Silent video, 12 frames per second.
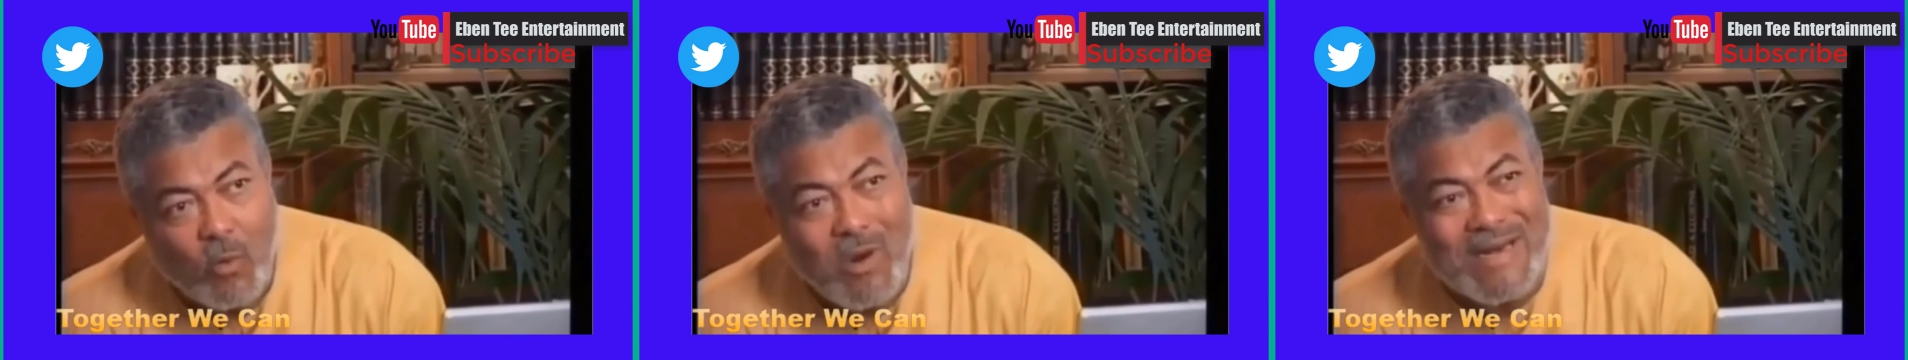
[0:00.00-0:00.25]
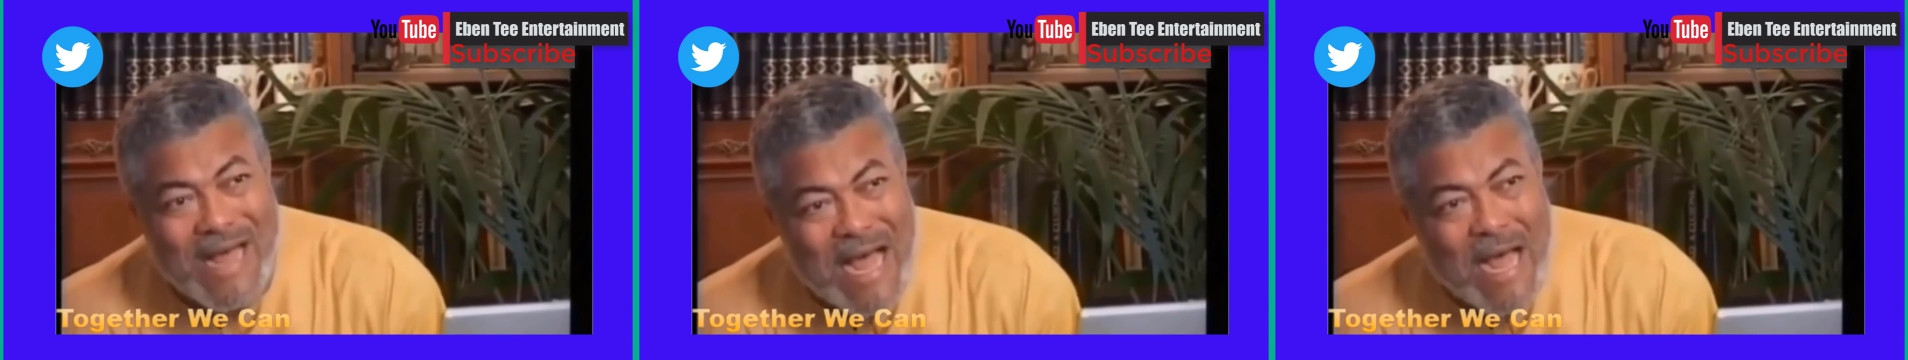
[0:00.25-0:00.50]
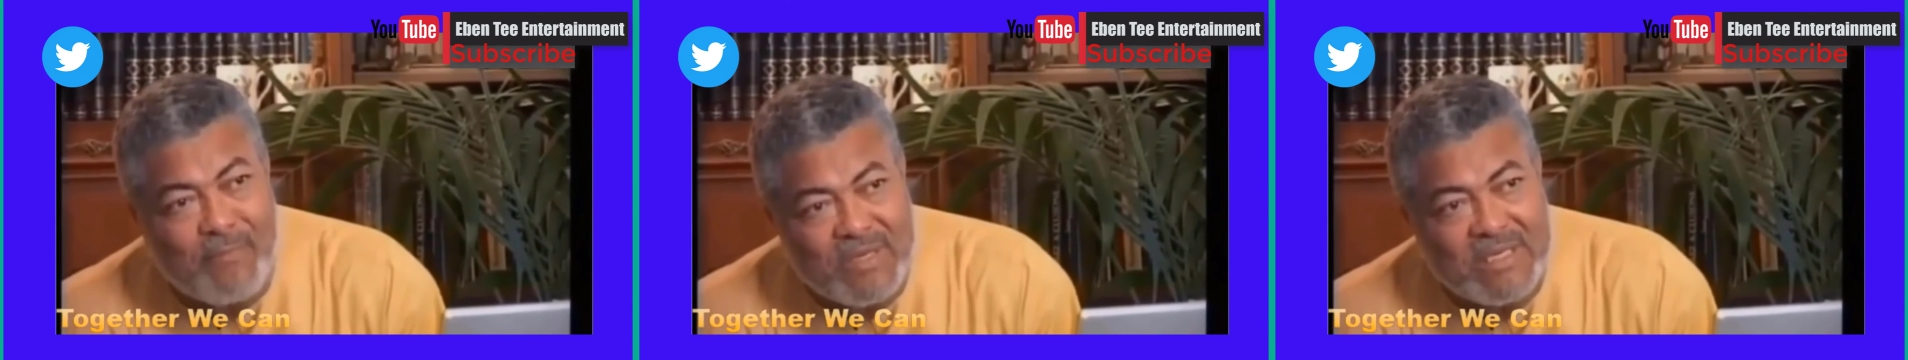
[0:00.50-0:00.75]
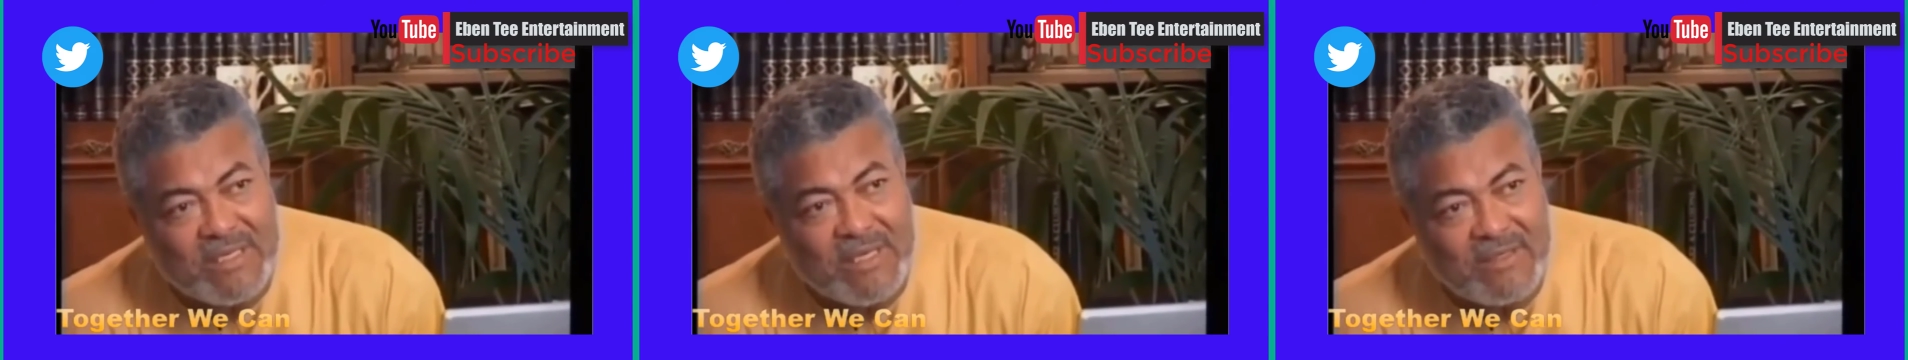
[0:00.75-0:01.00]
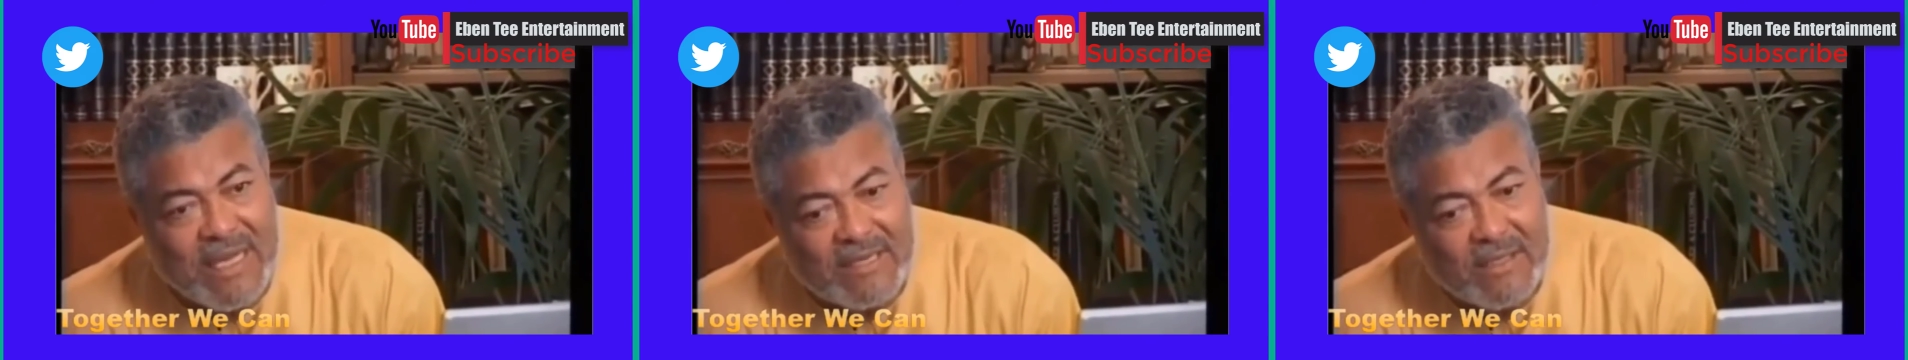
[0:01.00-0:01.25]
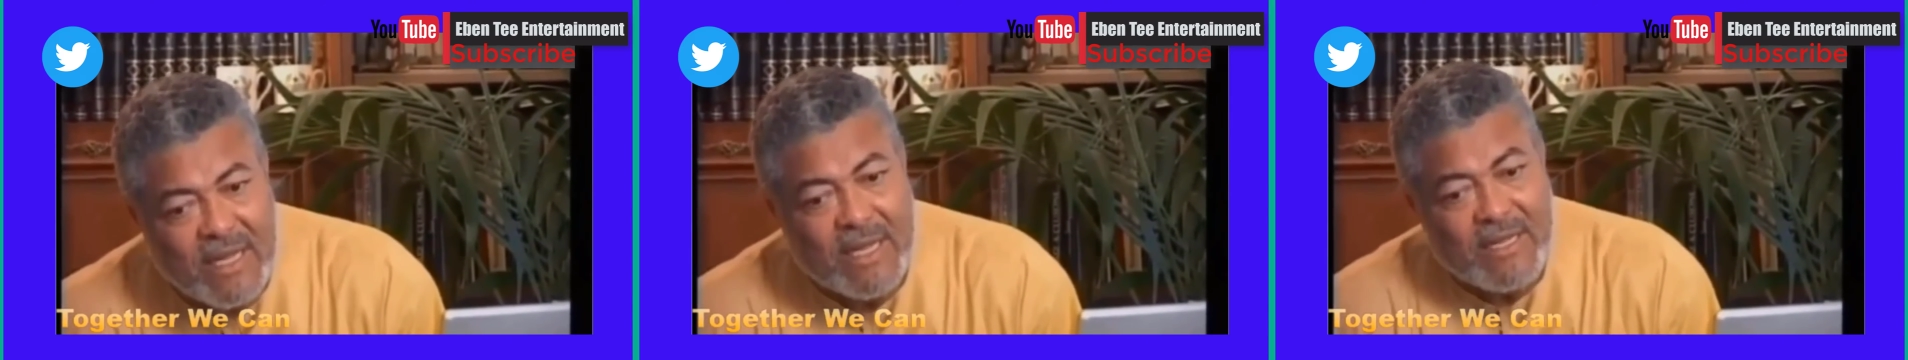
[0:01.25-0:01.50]
what happens is
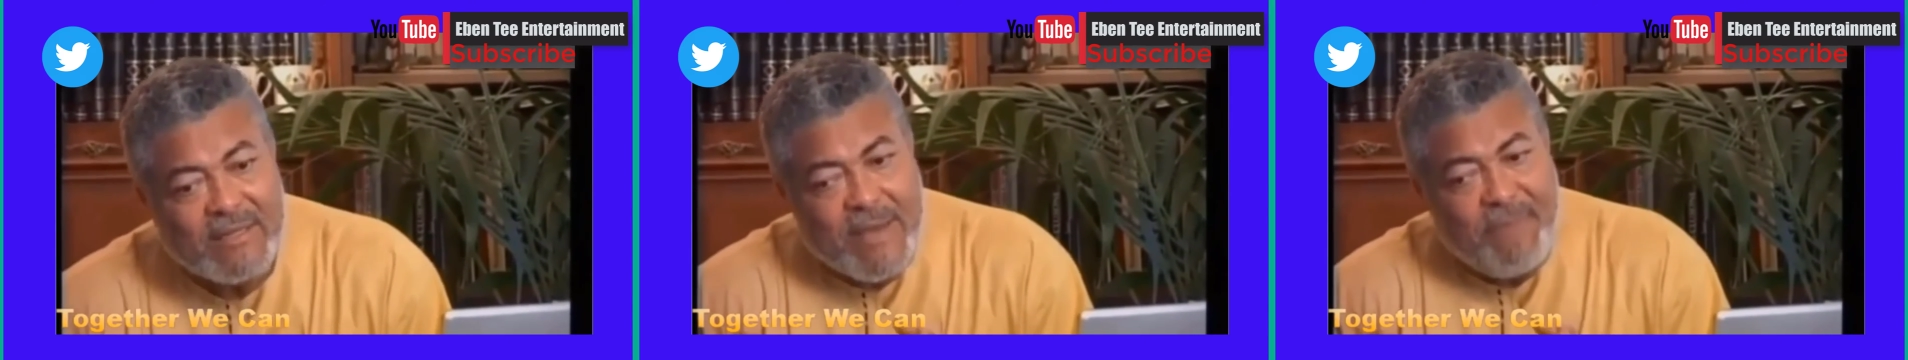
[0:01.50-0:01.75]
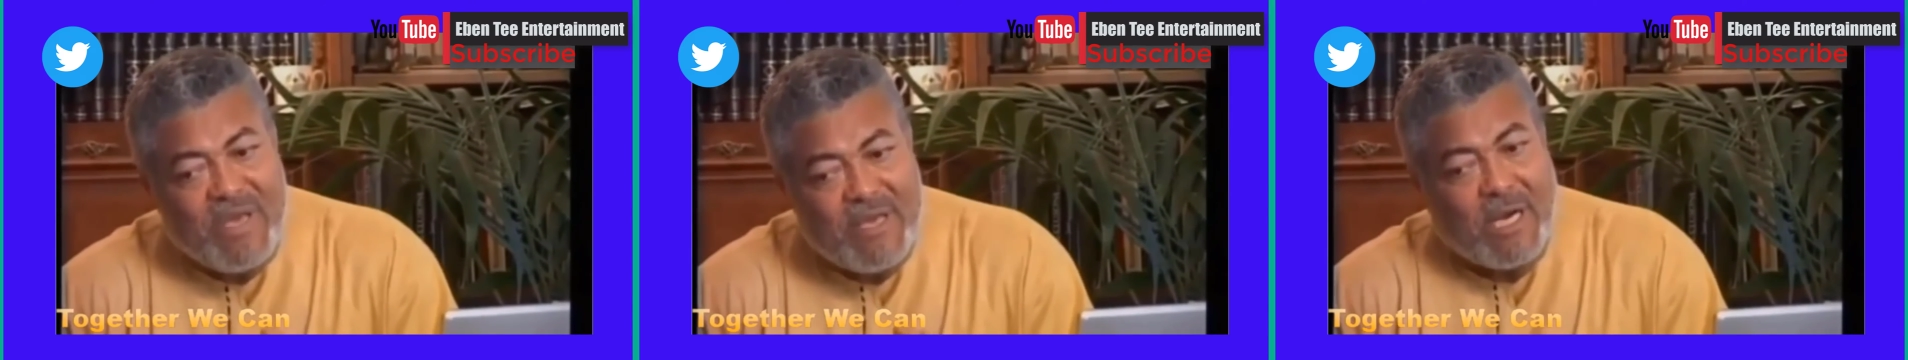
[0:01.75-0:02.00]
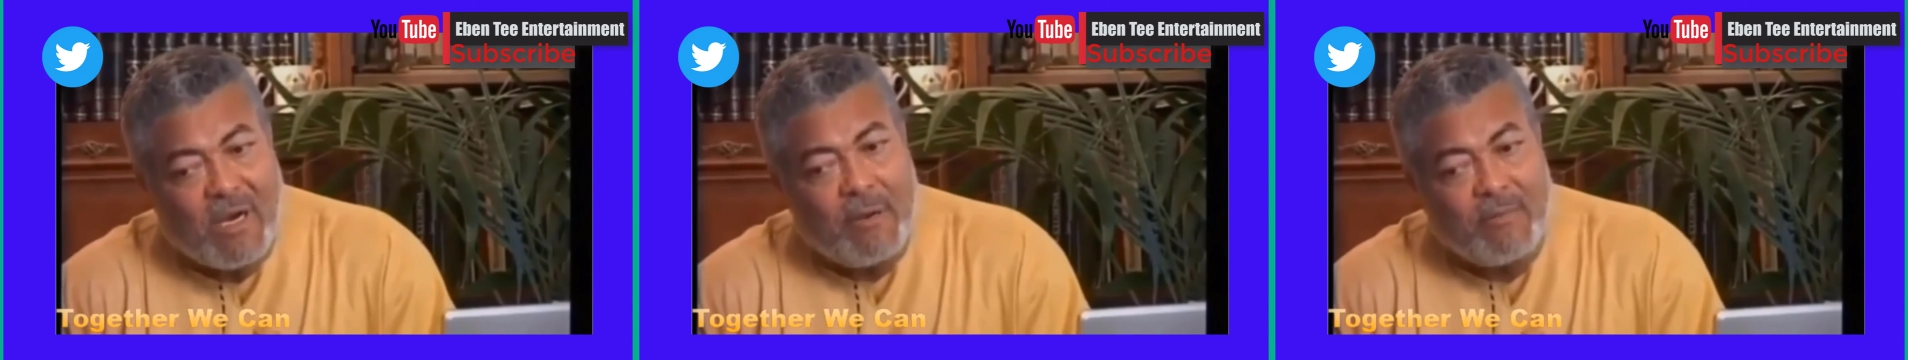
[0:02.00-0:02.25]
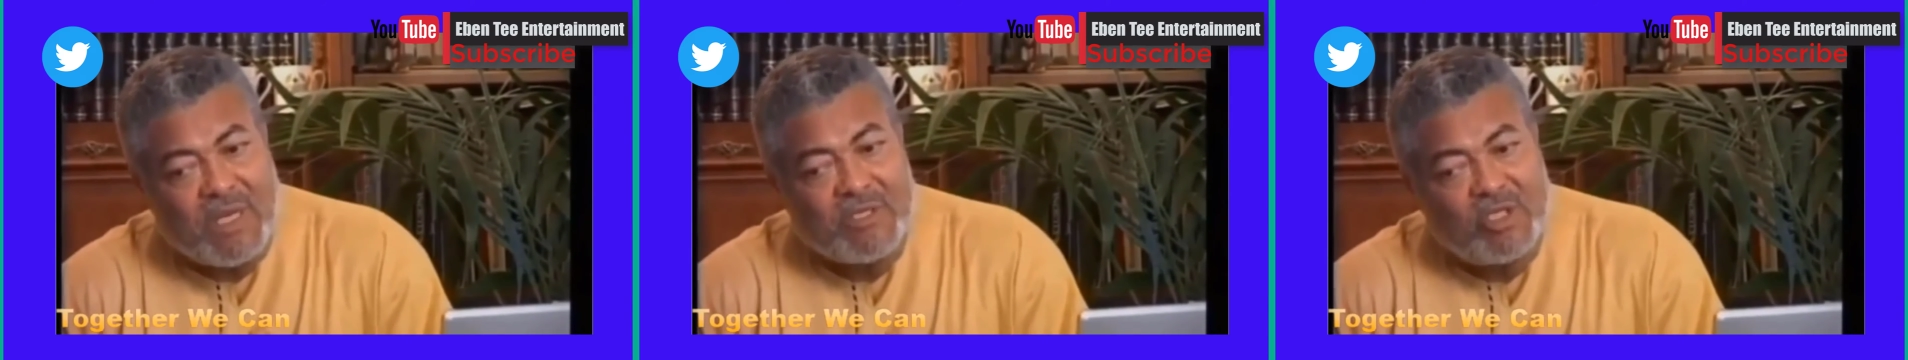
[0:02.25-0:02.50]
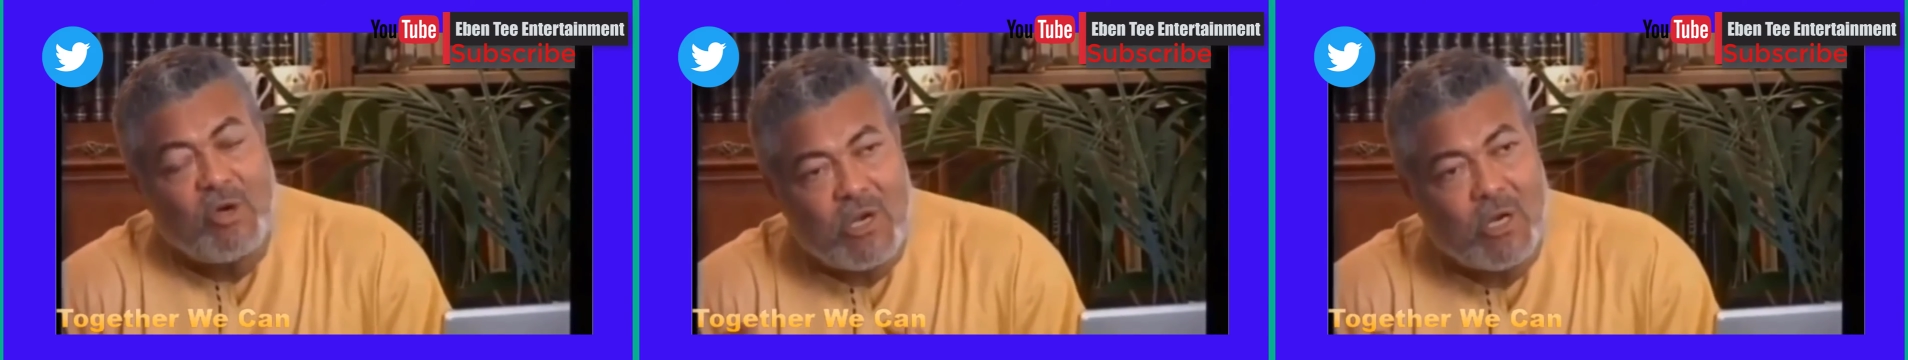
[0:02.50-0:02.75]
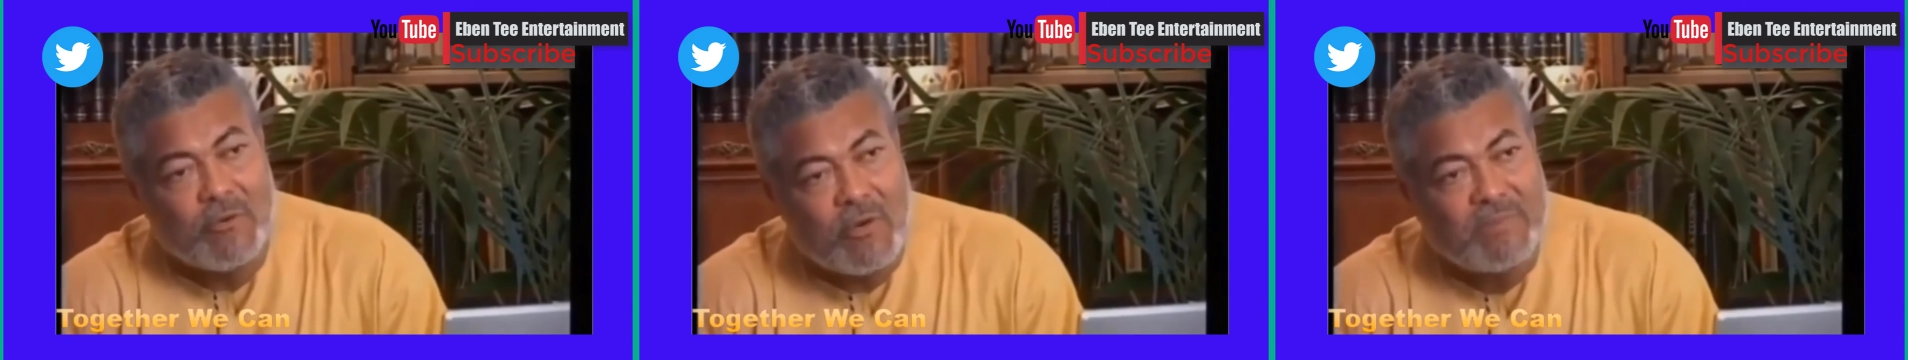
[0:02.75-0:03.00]
that they become
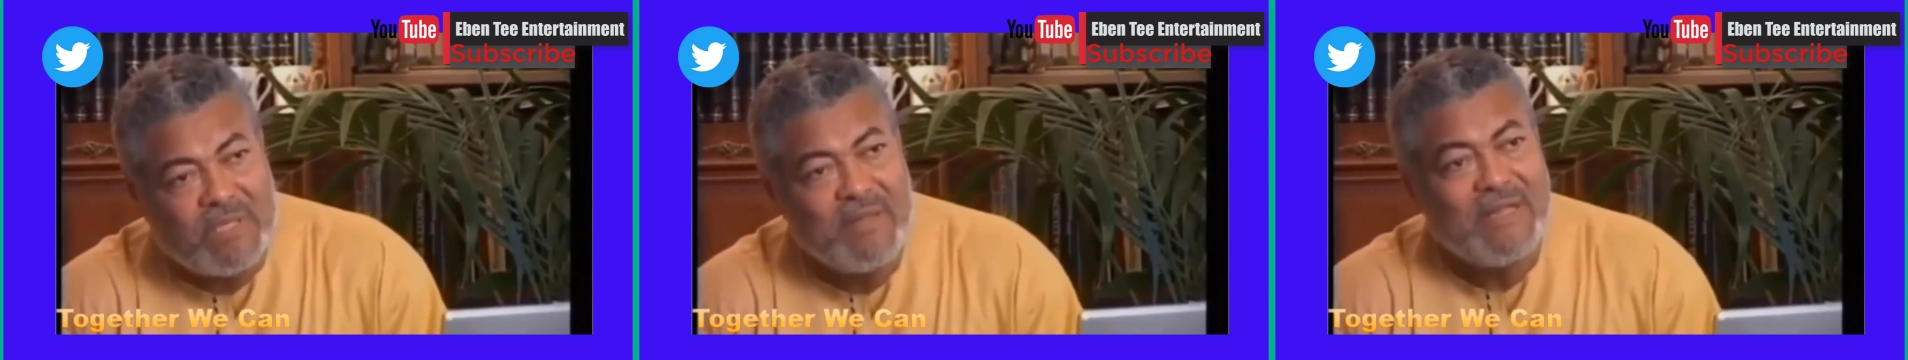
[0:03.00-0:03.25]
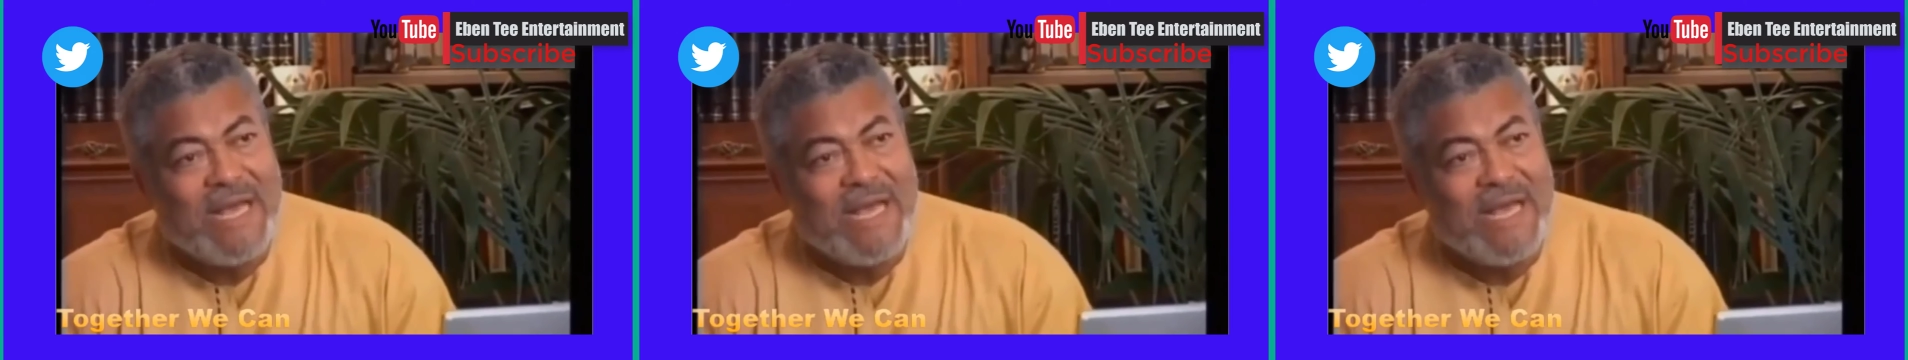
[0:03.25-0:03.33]
so corrupt,